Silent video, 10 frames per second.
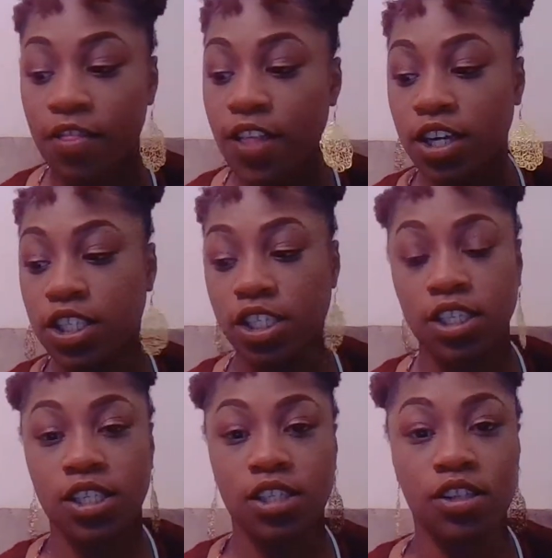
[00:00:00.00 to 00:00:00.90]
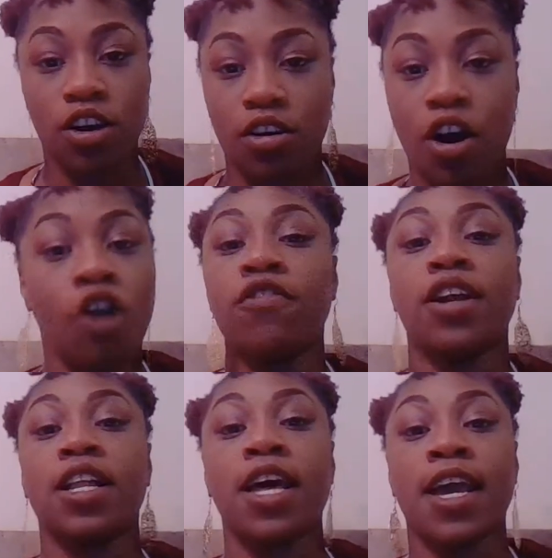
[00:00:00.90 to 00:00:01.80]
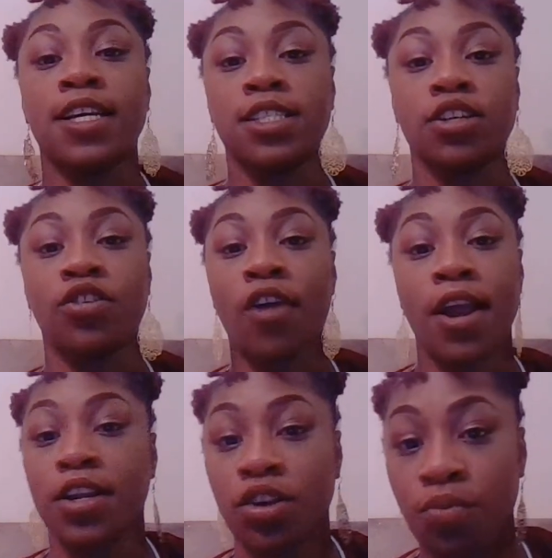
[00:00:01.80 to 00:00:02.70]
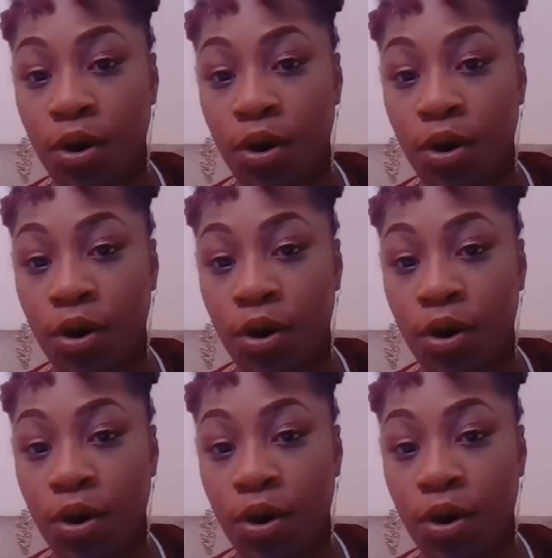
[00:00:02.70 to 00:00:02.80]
They just over the class and grading your